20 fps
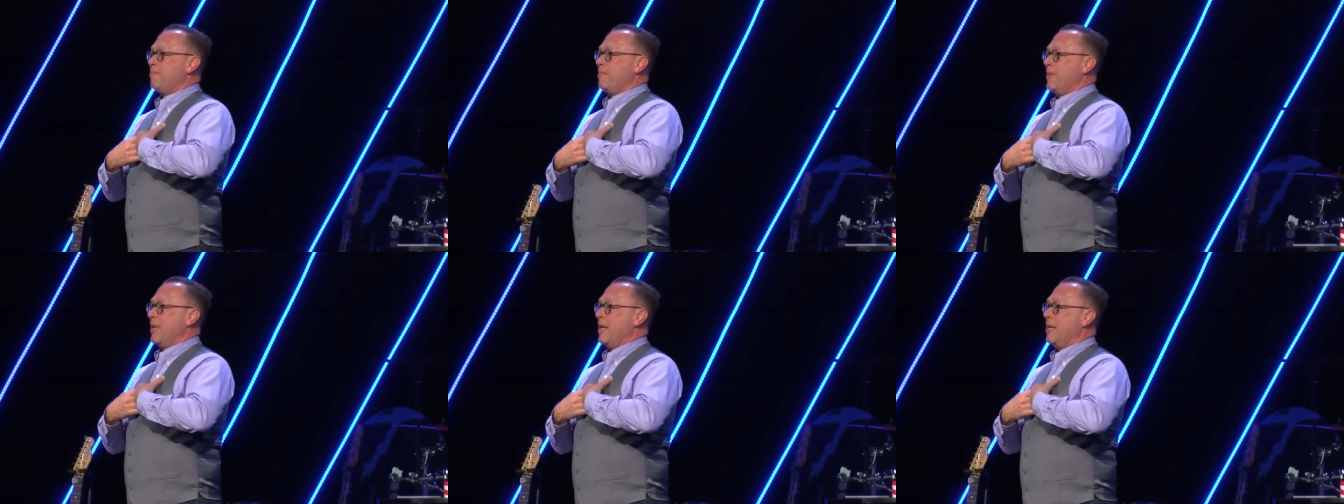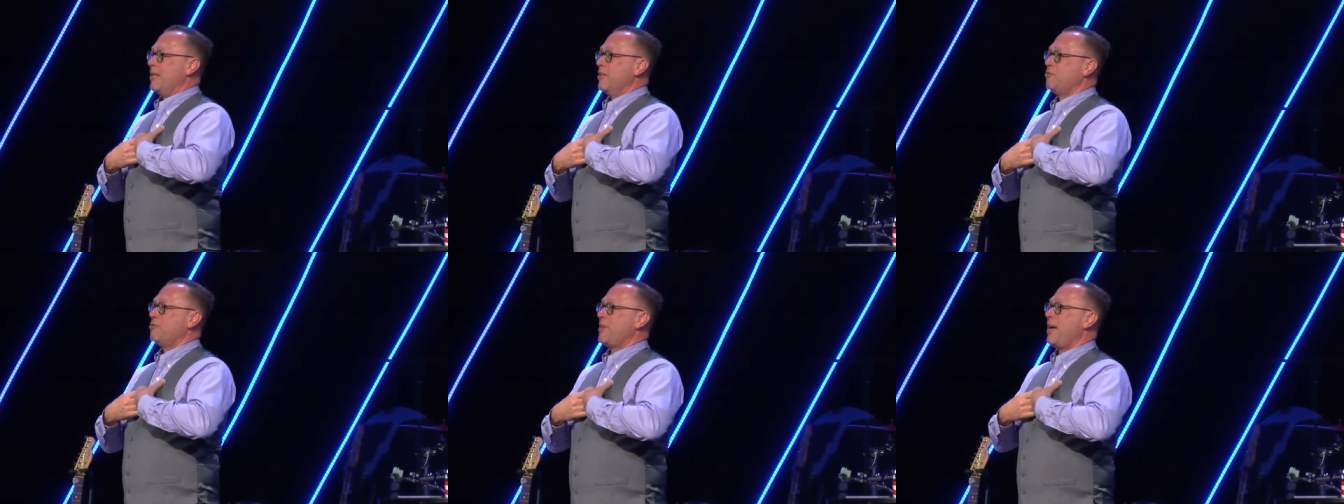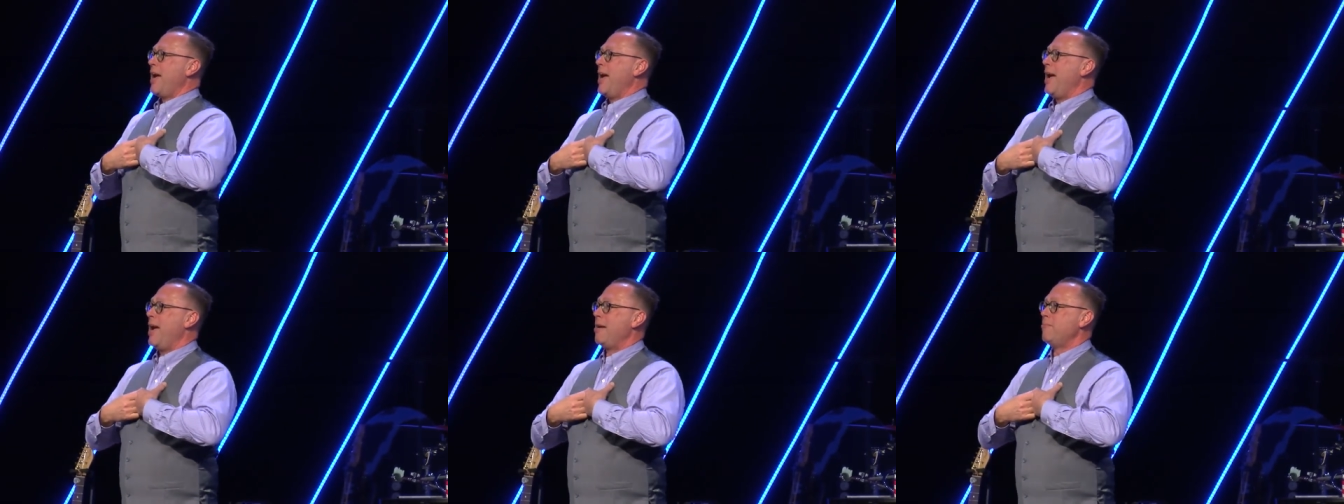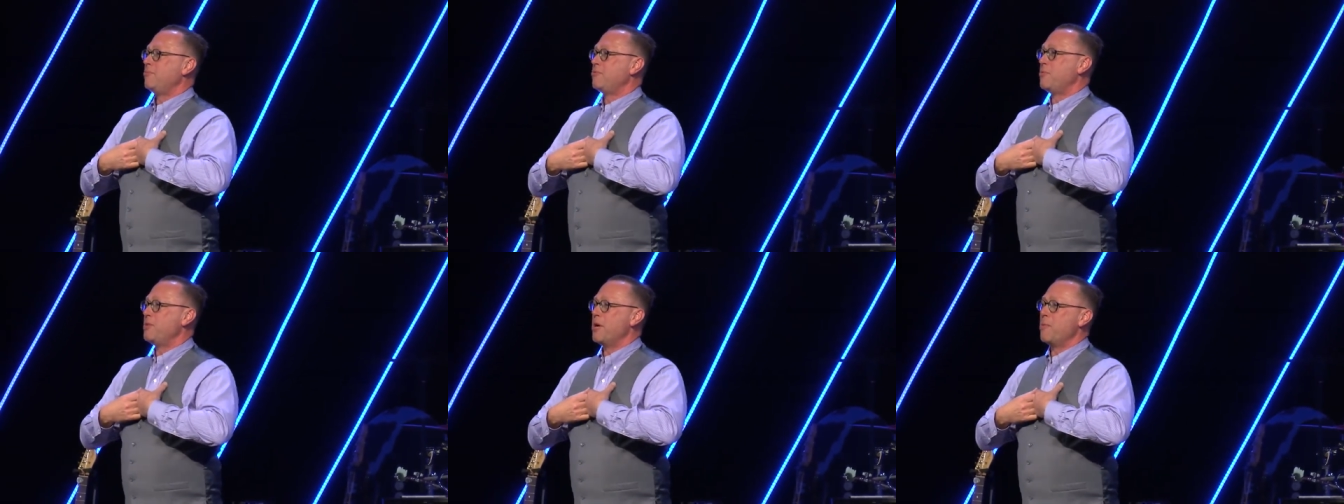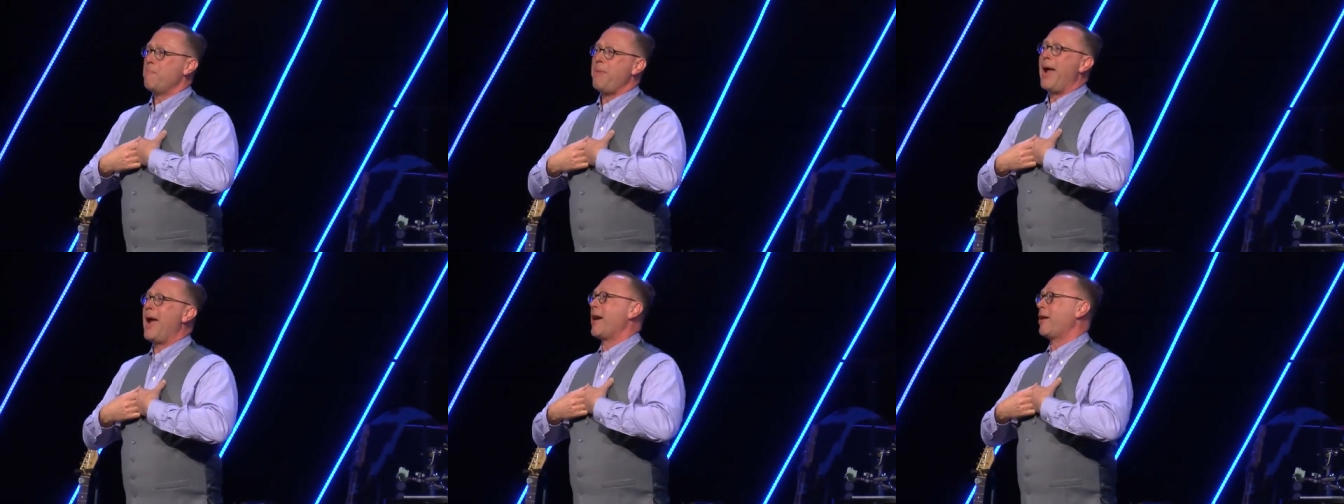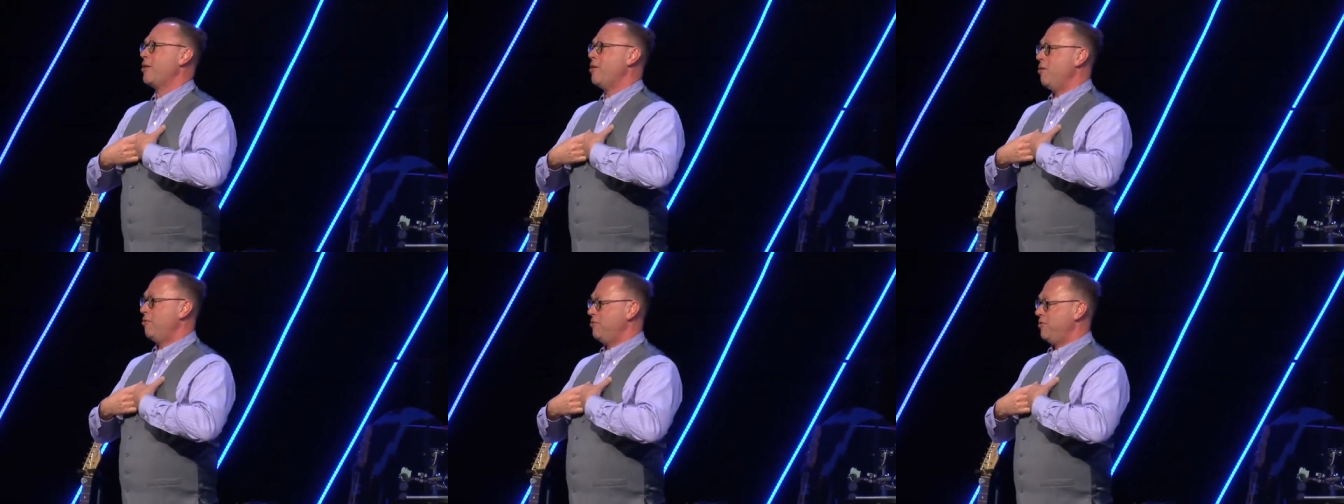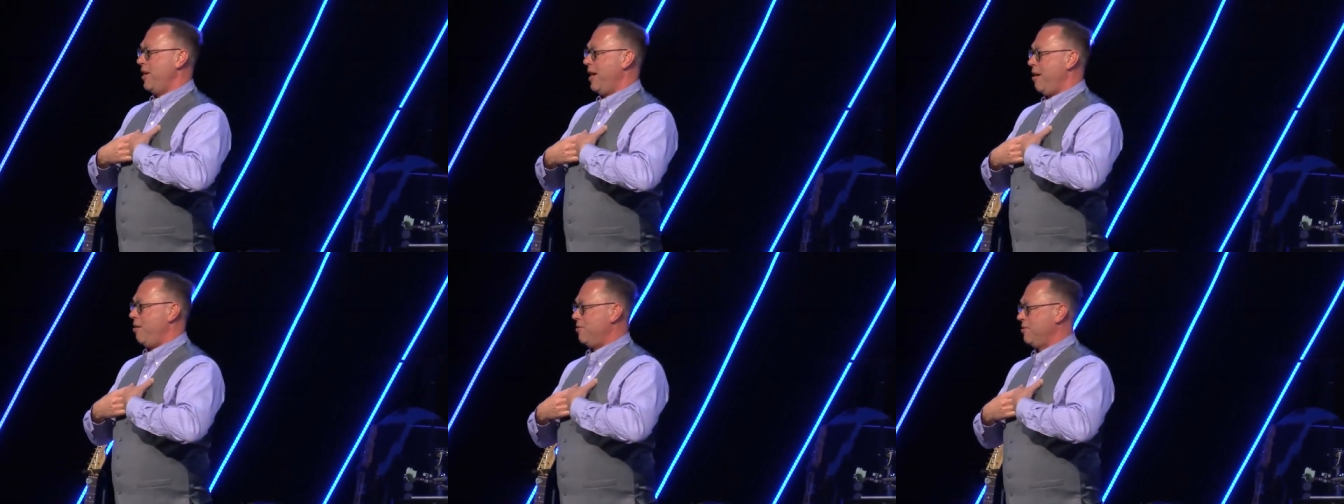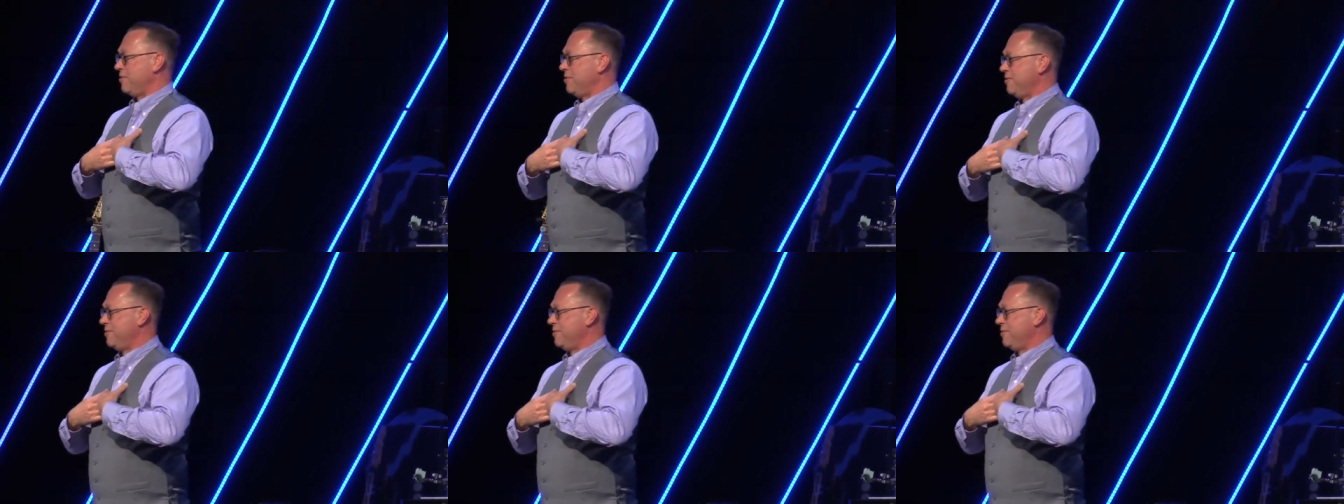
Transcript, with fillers: Then there's times when your back goes out.